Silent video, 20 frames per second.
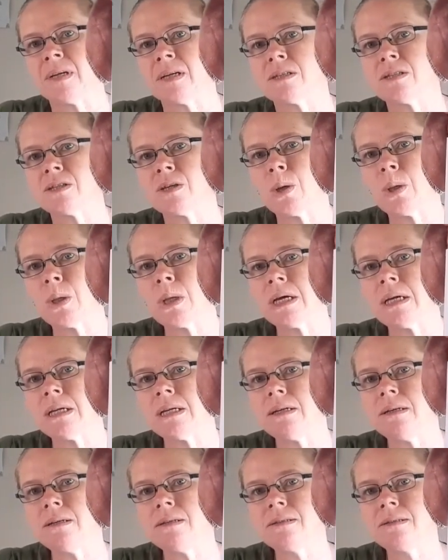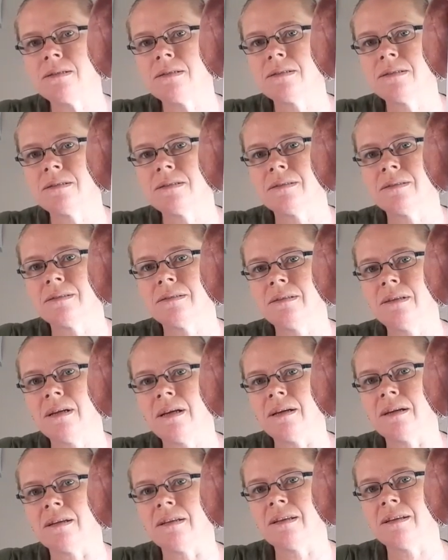So that is,
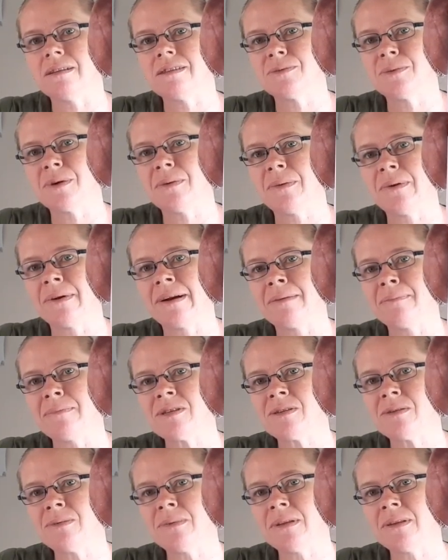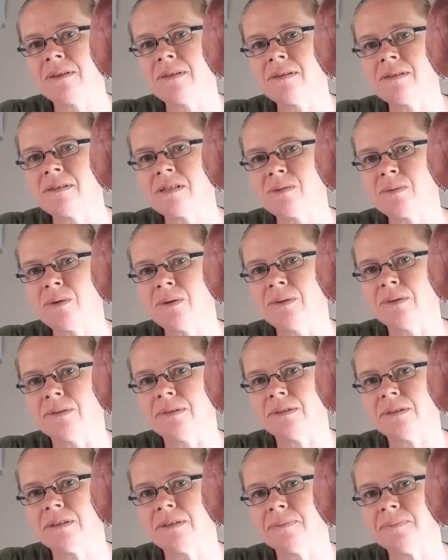yeah, that's where we're up to with the
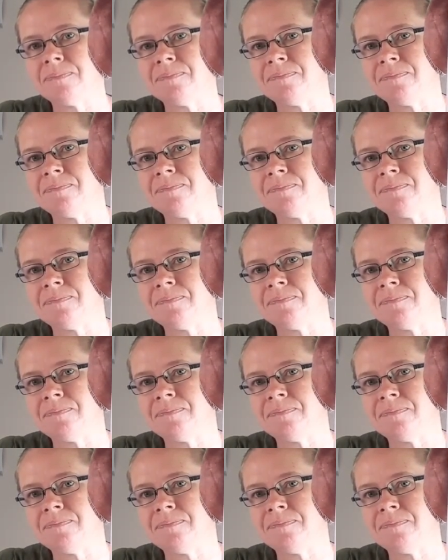swans.